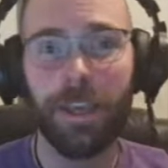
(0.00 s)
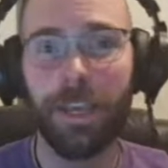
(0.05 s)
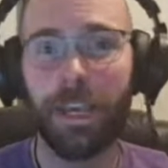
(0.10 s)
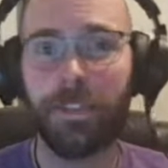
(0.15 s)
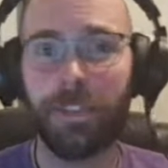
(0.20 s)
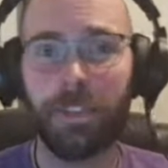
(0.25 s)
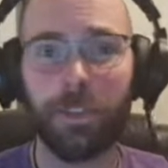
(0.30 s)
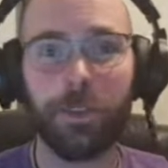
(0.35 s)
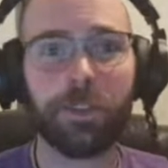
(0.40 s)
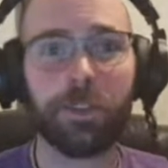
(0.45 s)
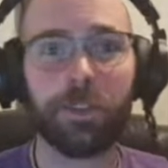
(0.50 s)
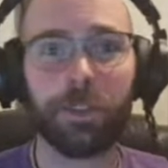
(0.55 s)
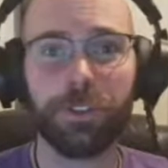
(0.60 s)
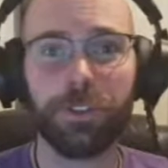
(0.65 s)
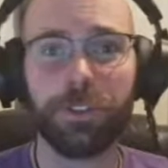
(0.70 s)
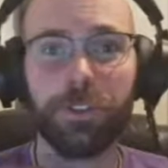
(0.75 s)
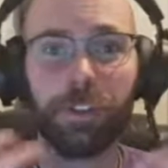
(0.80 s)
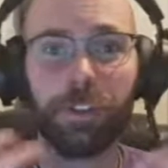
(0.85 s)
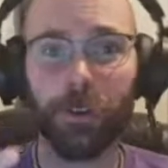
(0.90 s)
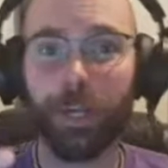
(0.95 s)
And then there's
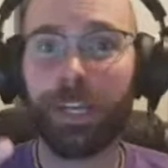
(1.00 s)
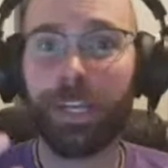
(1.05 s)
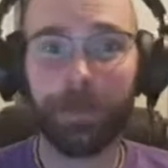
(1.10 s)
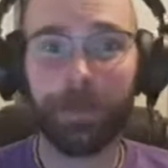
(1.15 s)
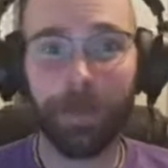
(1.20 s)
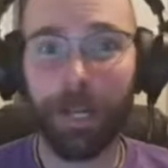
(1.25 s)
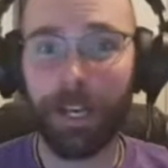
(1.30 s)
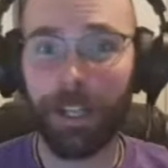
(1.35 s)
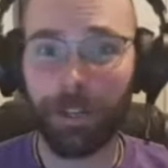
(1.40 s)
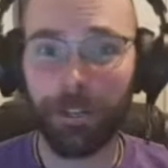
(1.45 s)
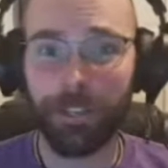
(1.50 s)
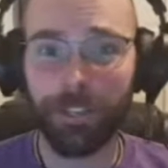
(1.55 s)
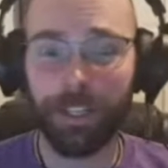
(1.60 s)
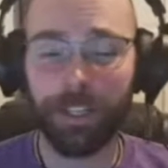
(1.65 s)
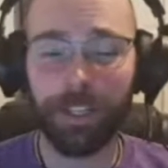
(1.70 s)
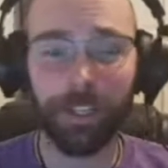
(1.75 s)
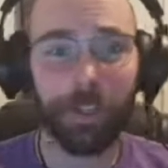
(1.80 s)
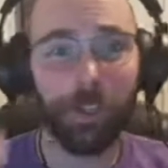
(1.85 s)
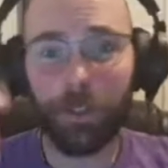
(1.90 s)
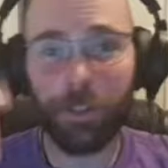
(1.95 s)
also the training balance scale.